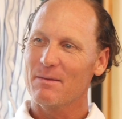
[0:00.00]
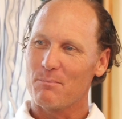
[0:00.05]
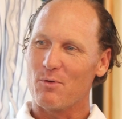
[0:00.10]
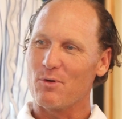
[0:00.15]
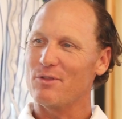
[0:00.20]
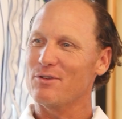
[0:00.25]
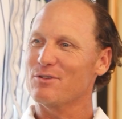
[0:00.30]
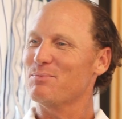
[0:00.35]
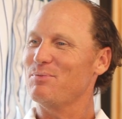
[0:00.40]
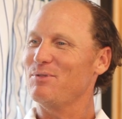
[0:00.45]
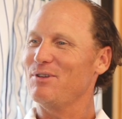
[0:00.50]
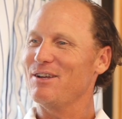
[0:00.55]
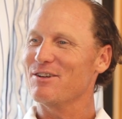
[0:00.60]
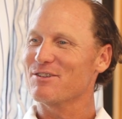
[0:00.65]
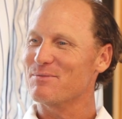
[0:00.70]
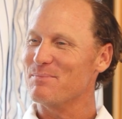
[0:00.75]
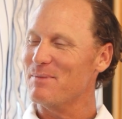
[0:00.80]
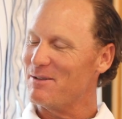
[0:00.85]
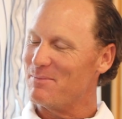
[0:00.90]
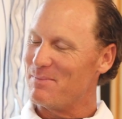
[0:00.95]
boy, those
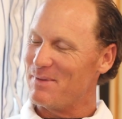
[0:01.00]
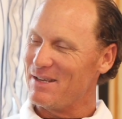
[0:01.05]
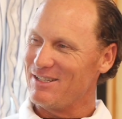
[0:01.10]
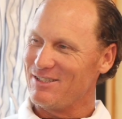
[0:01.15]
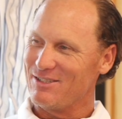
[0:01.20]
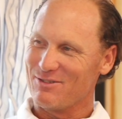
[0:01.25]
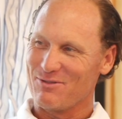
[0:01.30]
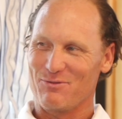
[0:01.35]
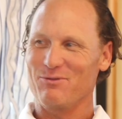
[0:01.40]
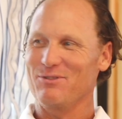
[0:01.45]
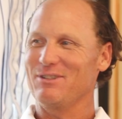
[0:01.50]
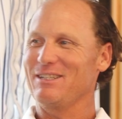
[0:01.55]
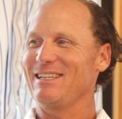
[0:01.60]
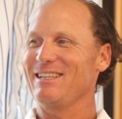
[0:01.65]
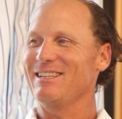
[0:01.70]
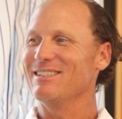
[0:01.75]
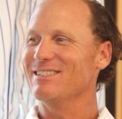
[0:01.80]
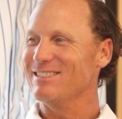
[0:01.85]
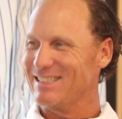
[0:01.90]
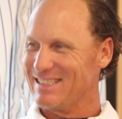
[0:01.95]
players made me look
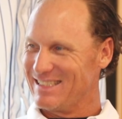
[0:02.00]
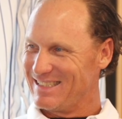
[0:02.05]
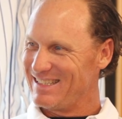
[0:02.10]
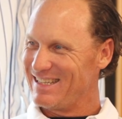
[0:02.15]
really good.